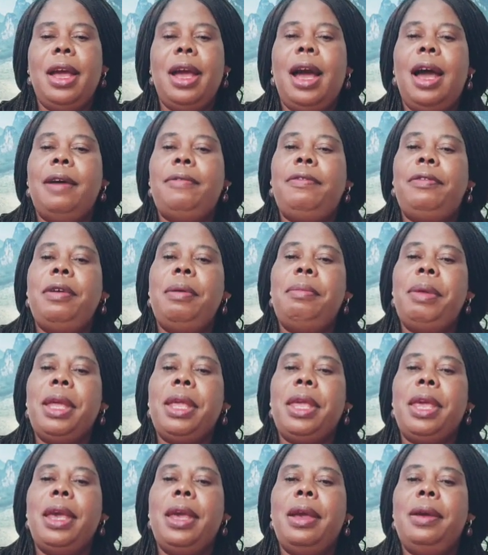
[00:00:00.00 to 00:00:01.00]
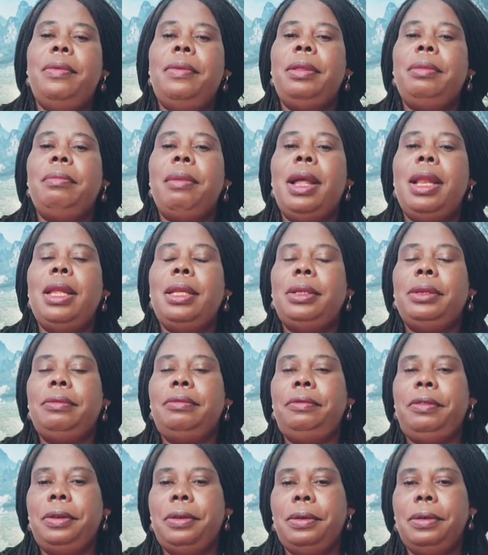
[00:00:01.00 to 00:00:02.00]
I've come again with my
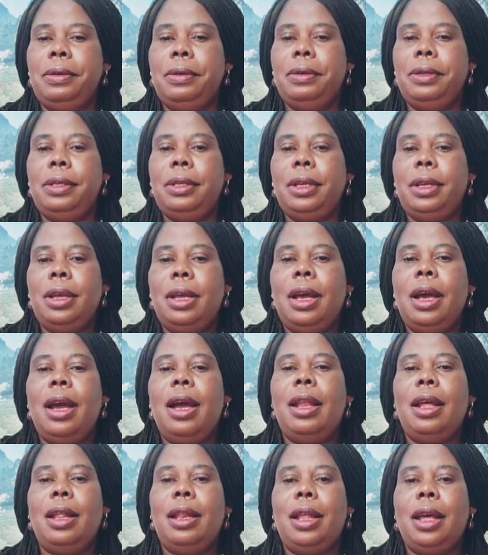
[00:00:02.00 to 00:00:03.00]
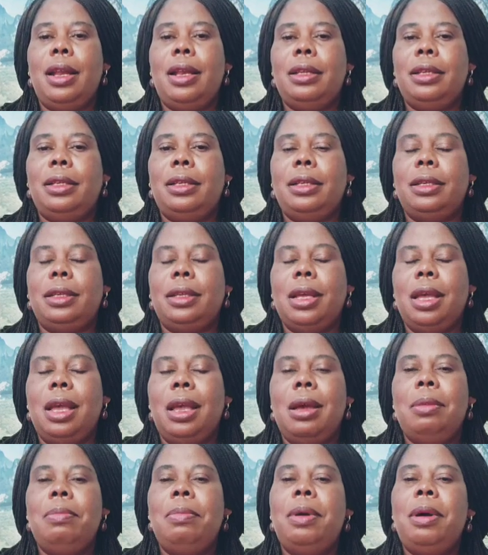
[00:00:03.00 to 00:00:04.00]
little views and analysis.
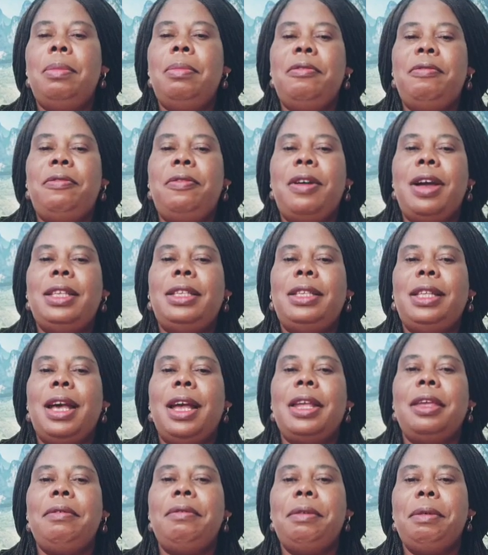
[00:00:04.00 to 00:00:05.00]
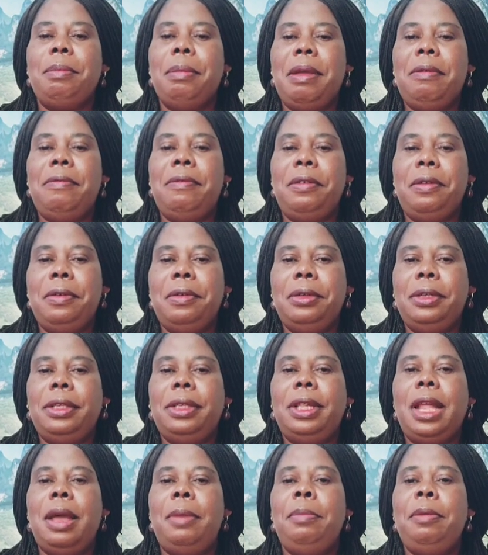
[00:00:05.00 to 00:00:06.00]
But before I start giving my
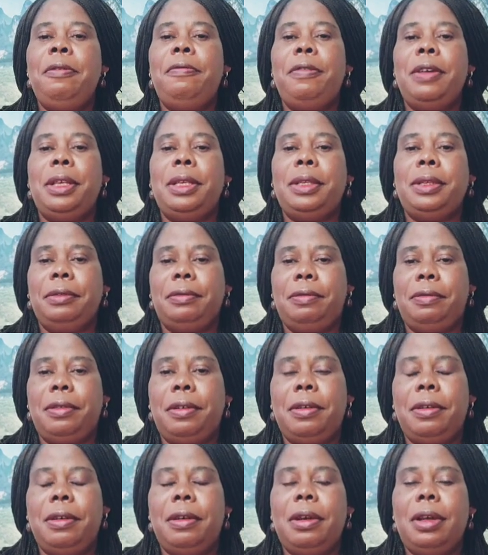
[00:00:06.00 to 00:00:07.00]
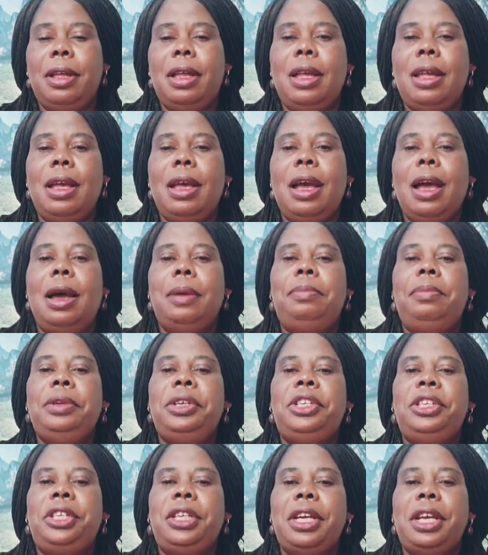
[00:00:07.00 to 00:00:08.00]
views, let me first of all
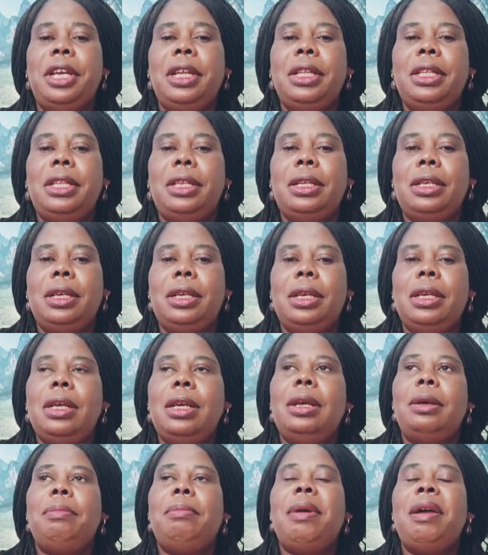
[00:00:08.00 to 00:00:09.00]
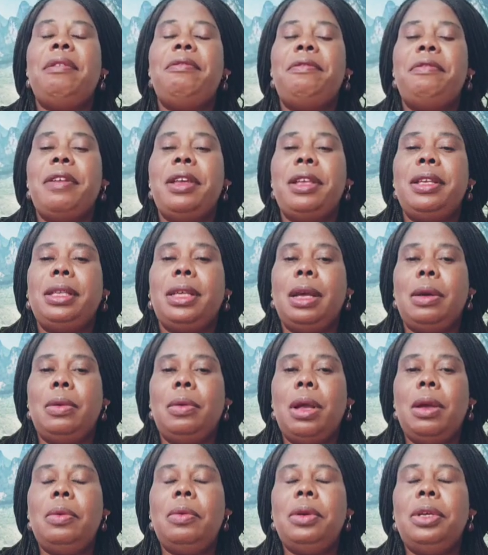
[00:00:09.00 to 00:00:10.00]
appreciate my friends and
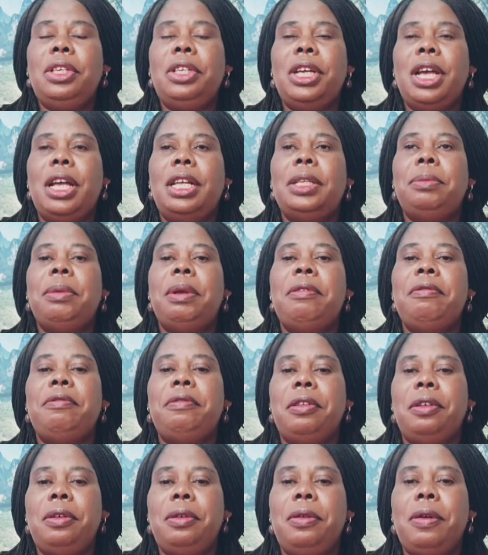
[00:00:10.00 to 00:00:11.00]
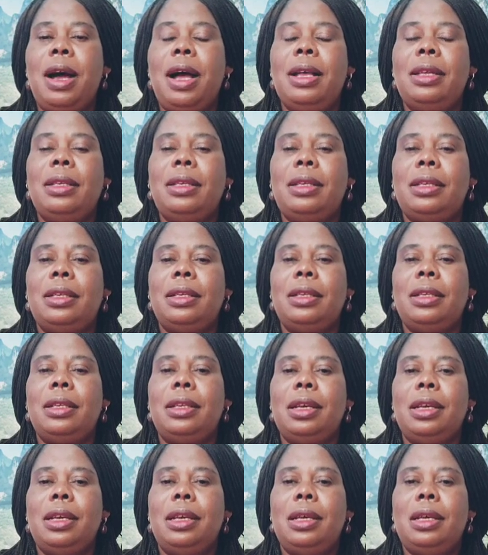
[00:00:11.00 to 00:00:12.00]
well-wishers, my followers,
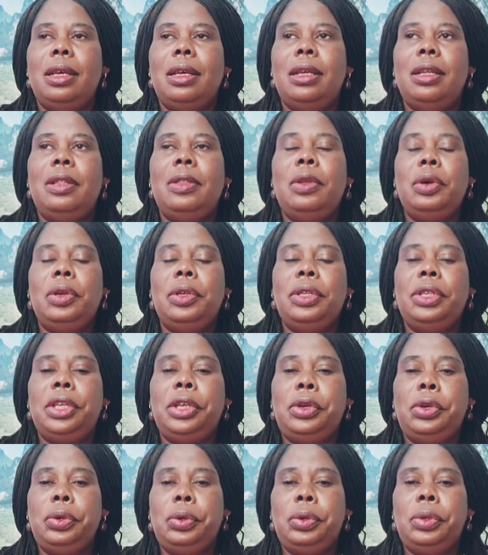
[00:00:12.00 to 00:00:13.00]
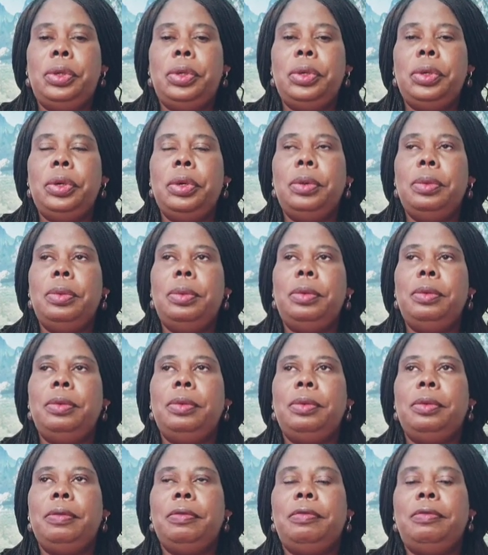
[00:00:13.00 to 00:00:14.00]
those in YouTube,
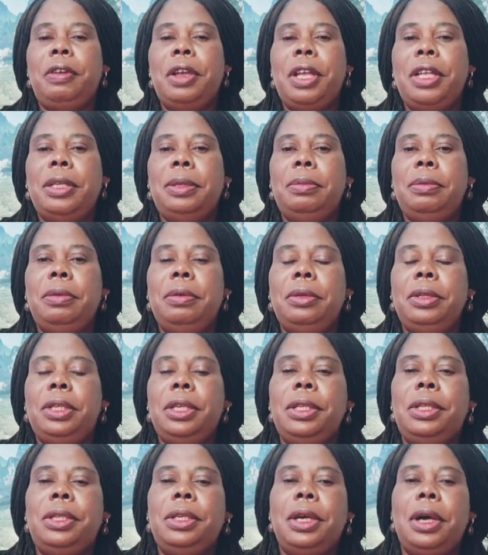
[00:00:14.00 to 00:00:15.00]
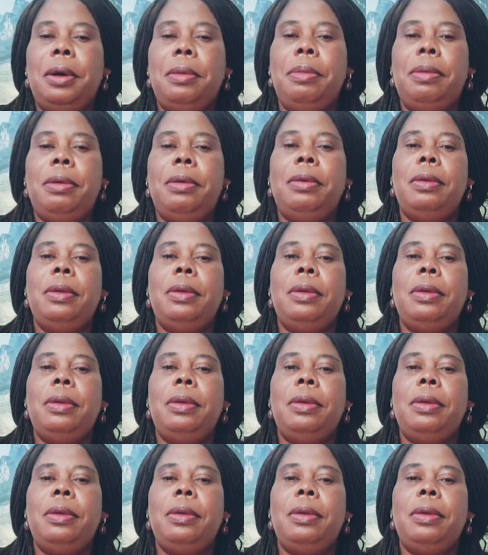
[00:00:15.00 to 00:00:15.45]
Facebook, TikTok.